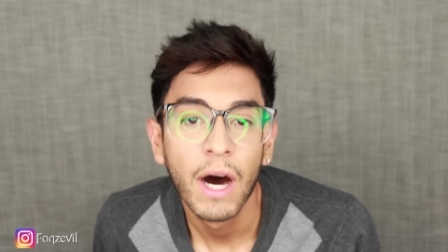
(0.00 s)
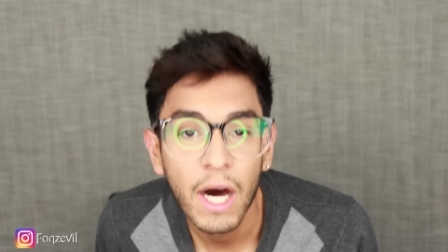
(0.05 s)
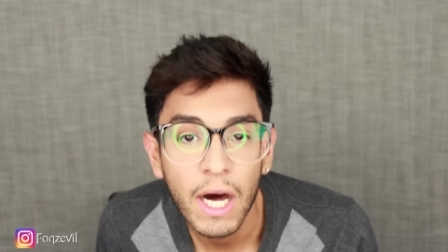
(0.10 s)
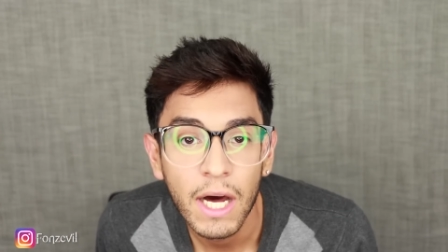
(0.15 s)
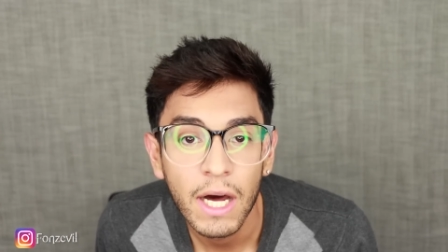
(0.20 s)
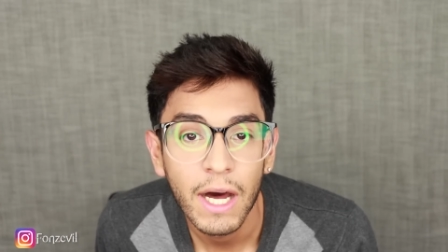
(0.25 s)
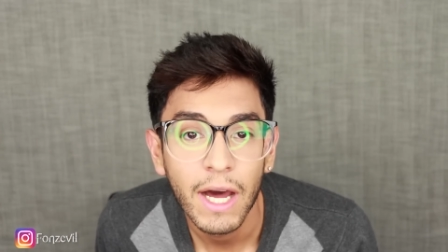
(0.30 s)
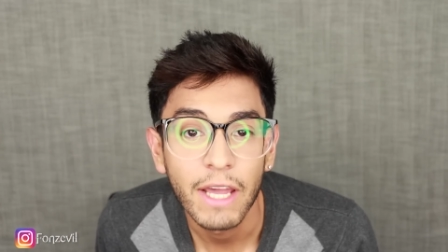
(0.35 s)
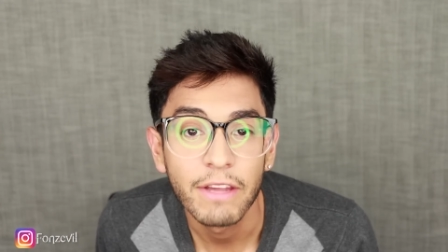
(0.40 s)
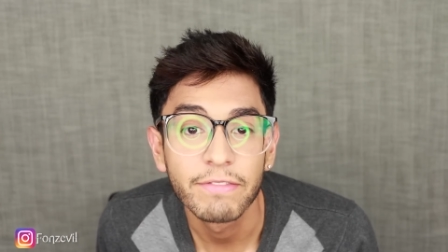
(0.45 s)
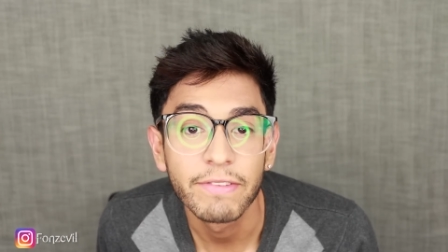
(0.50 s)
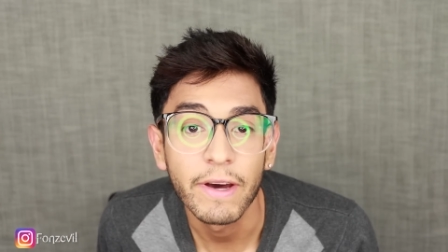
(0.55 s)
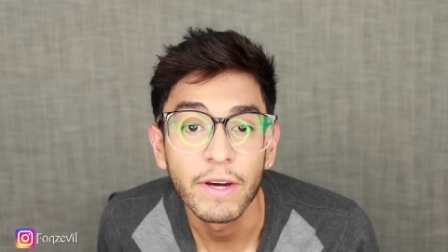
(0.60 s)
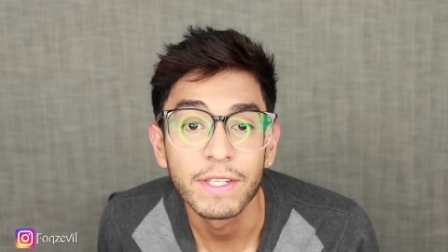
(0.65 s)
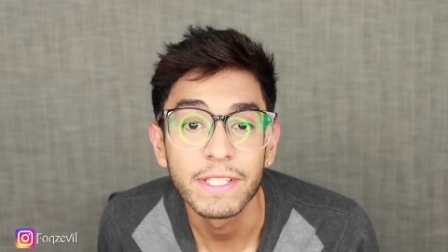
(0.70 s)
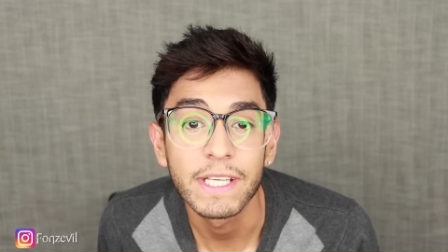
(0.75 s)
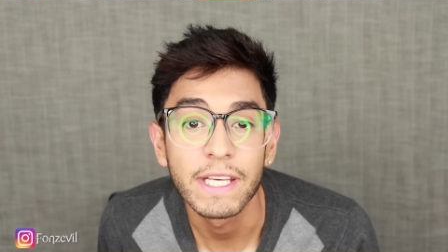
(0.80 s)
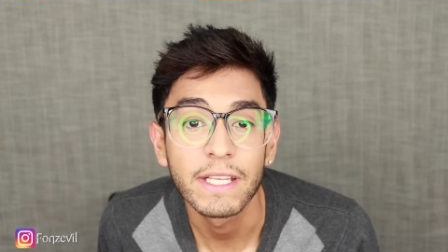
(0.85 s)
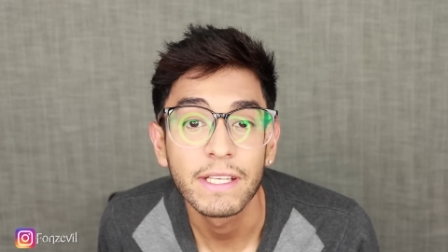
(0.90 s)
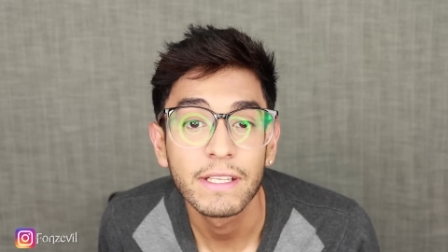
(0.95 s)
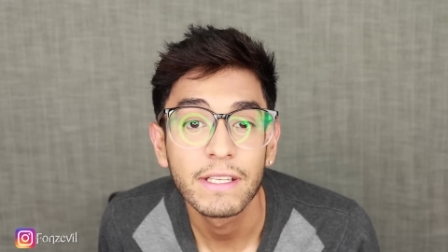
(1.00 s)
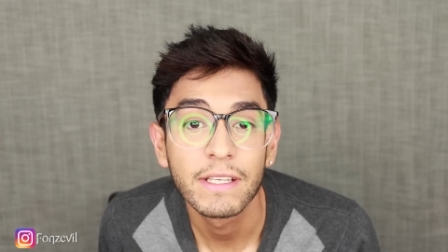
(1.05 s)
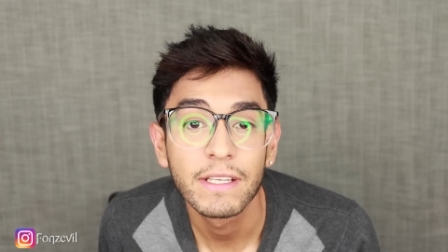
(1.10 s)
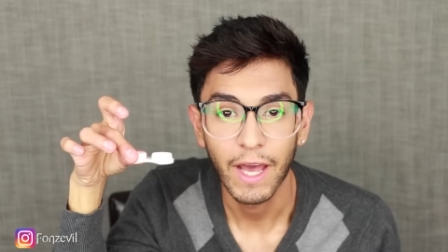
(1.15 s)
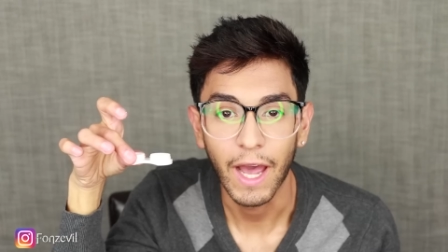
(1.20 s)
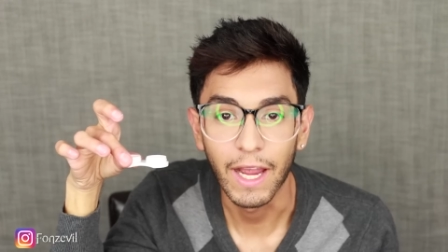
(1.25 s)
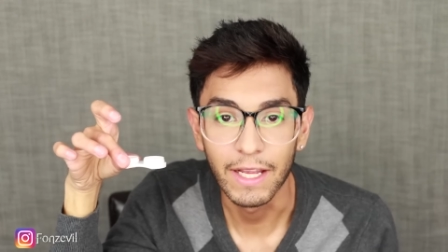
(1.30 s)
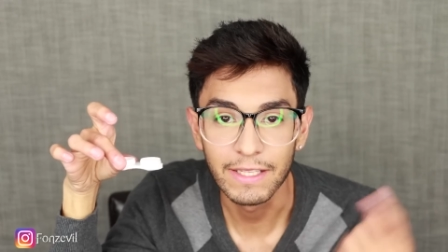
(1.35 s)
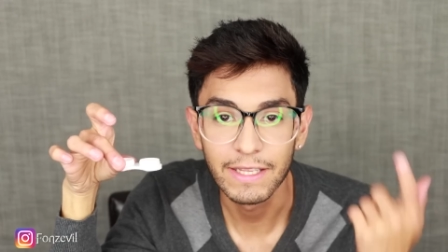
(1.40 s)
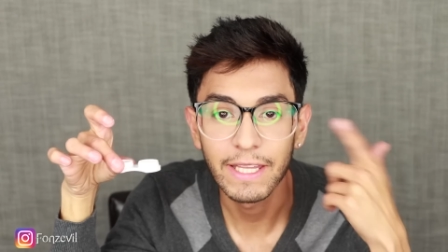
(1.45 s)
I found it.
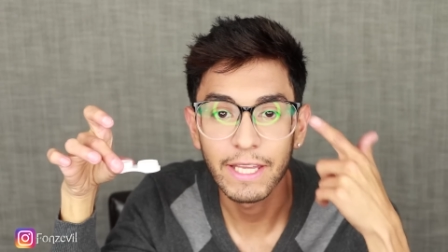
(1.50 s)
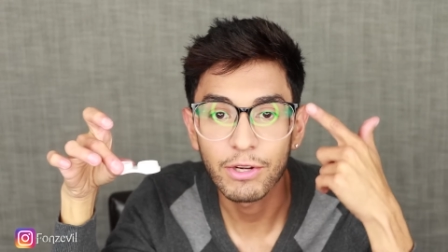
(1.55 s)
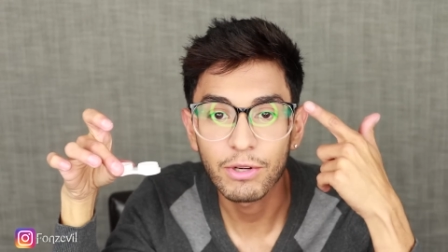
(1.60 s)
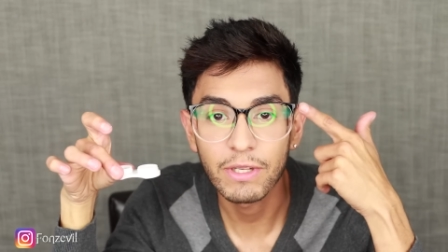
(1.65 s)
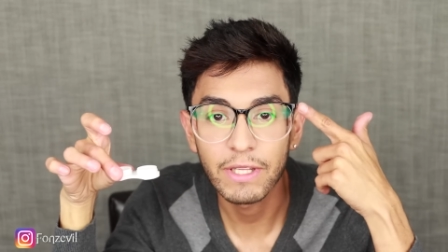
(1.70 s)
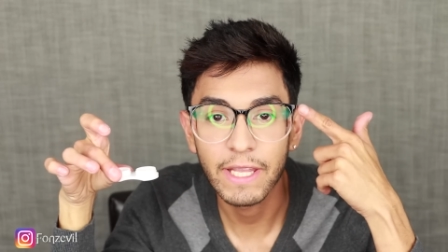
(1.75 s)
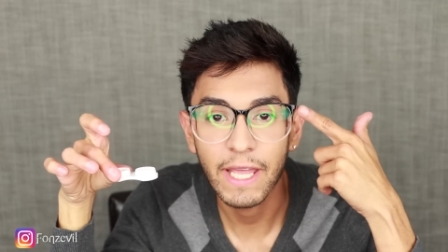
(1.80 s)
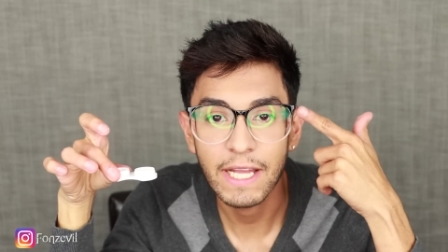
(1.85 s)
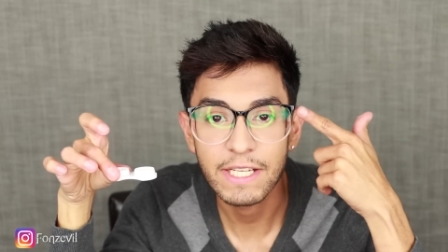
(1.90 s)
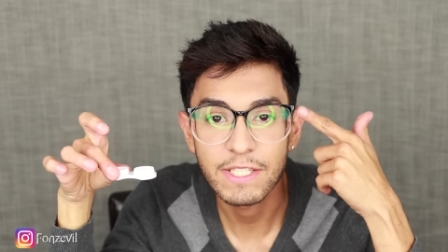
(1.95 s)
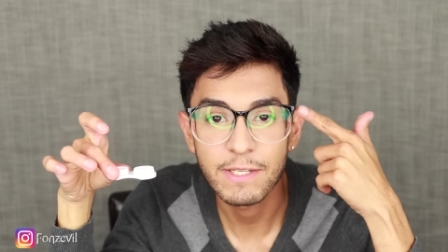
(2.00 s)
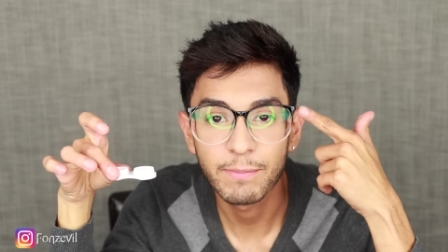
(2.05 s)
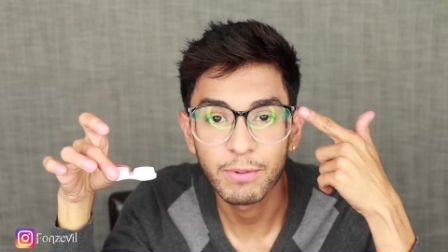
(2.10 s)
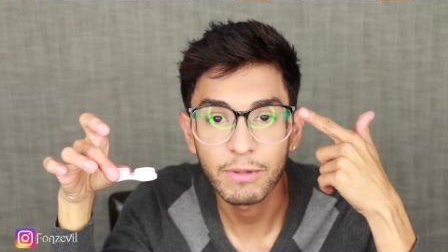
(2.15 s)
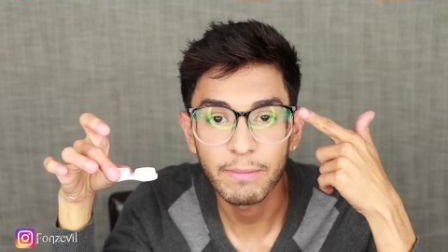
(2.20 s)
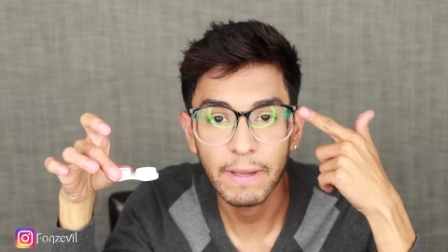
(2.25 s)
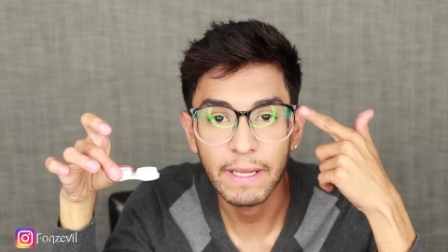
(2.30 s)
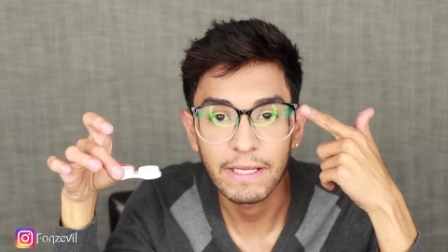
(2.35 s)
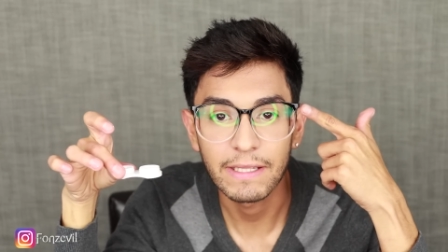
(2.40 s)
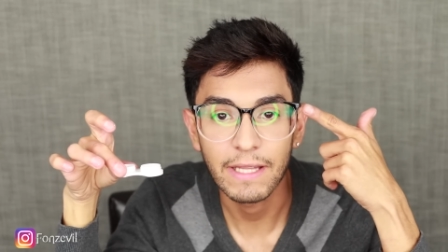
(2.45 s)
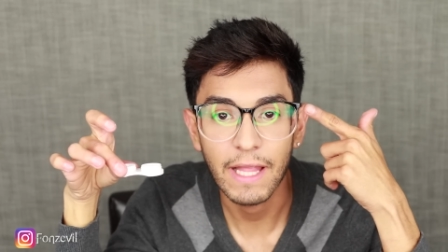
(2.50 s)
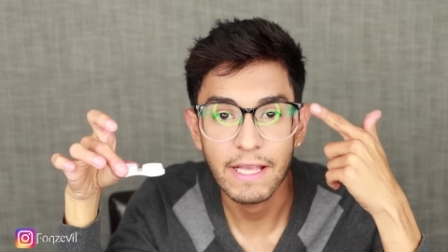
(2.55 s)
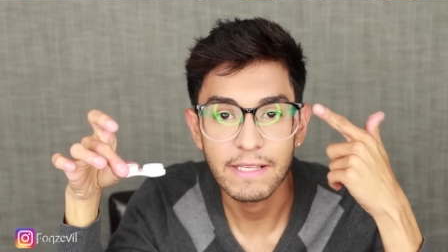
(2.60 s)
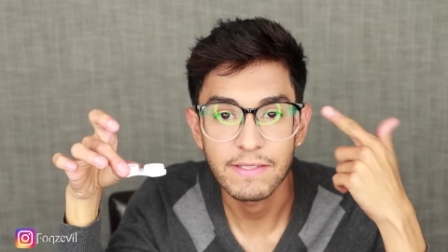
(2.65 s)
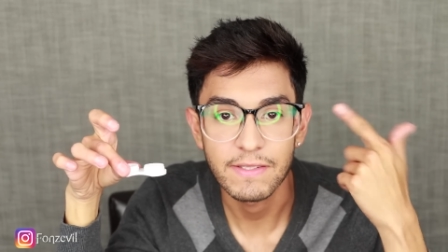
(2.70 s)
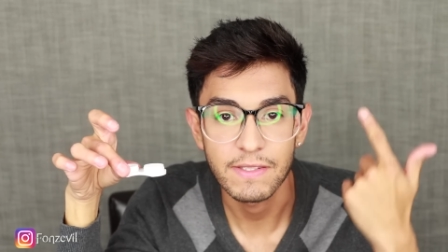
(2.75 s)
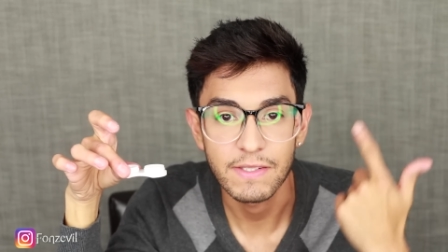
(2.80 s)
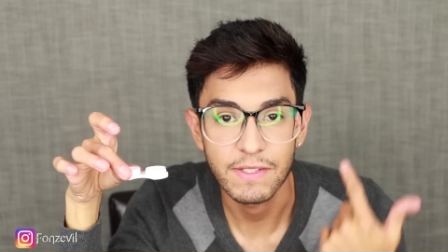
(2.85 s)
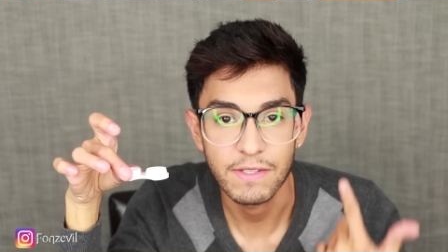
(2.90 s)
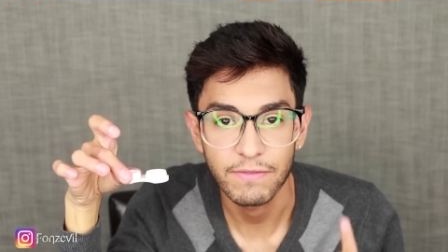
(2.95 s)
I literally had to put my
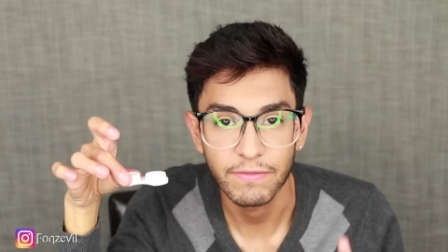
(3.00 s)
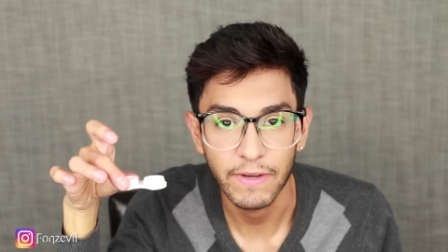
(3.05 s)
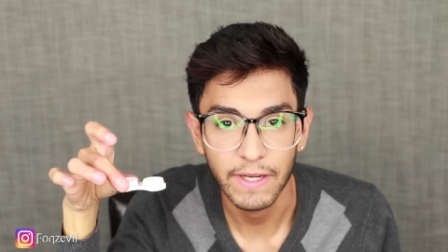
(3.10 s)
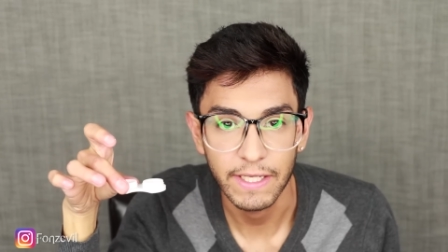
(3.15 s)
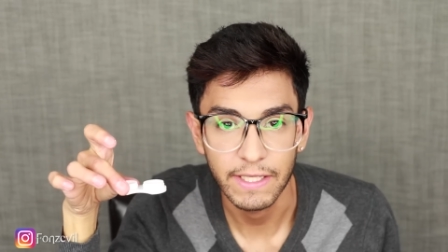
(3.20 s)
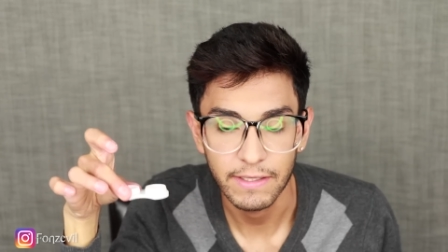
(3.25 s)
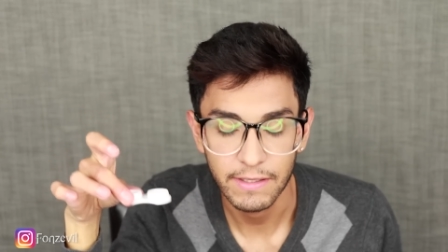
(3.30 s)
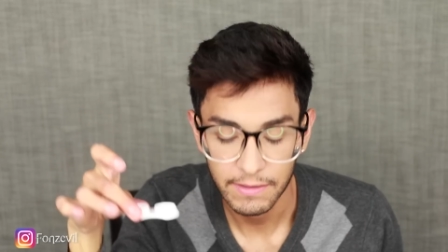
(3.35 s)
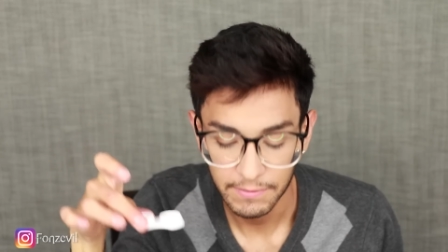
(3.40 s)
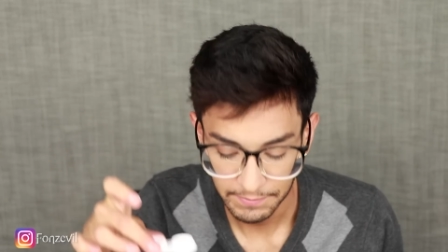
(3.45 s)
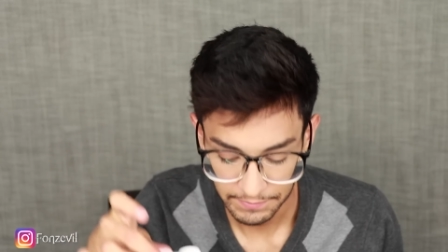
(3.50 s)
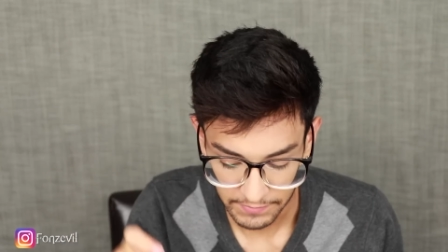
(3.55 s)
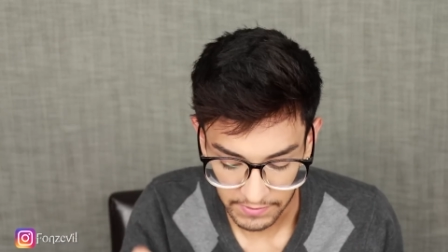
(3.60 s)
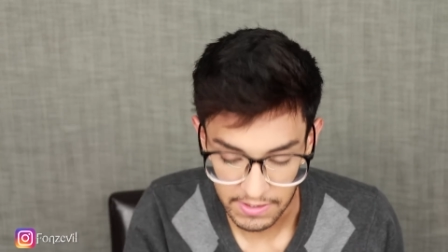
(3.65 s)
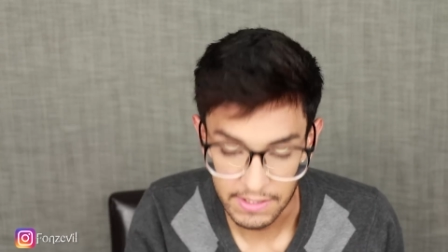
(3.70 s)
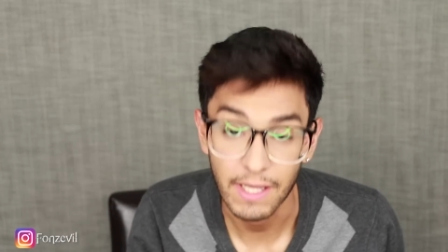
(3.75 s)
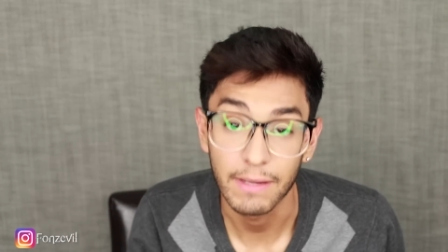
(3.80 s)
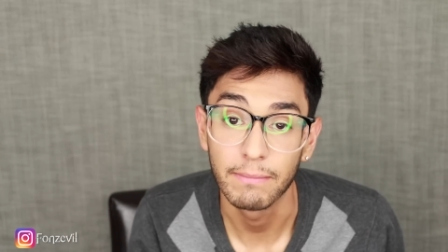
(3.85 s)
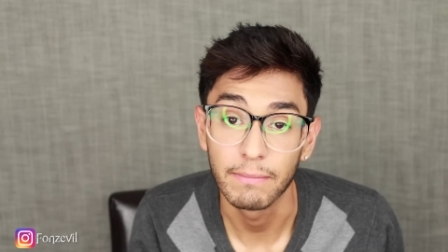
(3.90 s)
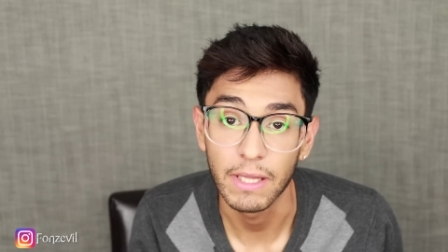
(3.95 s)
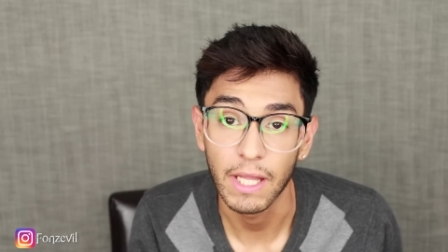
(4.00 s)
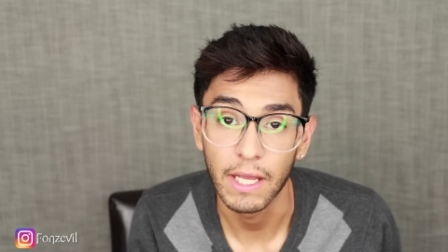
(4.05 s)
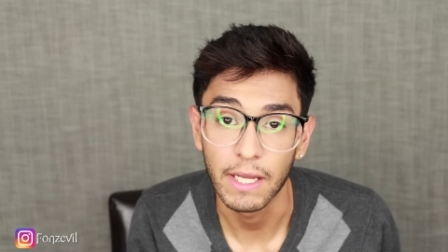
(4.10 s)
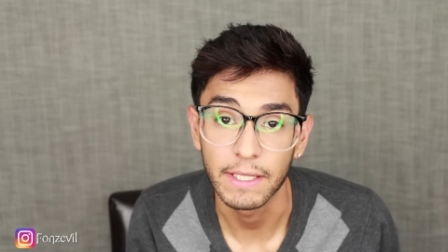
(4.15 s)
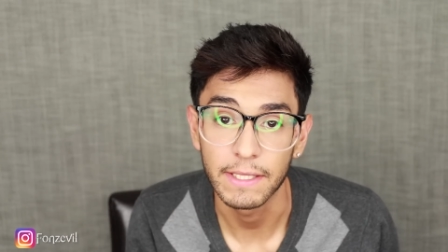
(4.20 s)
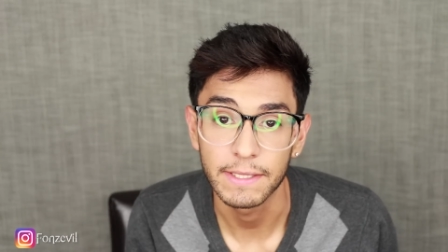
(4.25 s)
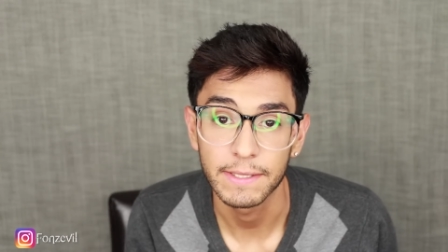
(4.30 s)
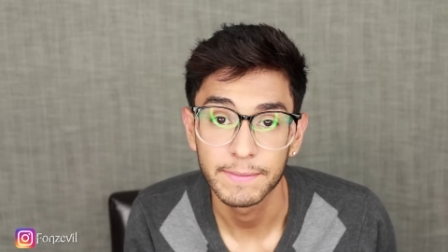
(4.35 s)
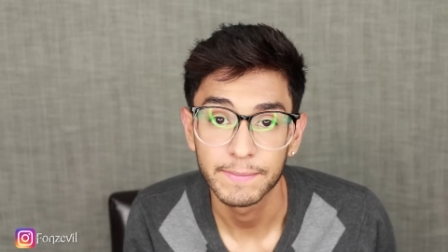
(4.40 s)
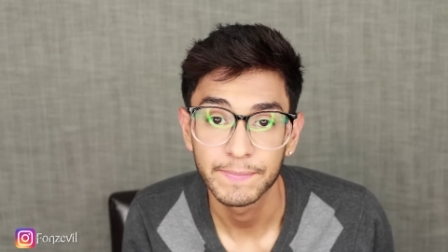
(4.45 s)
glasses to find it, because I'm
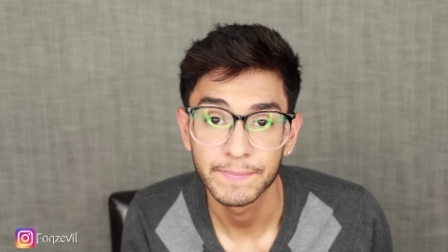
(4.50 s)
blind.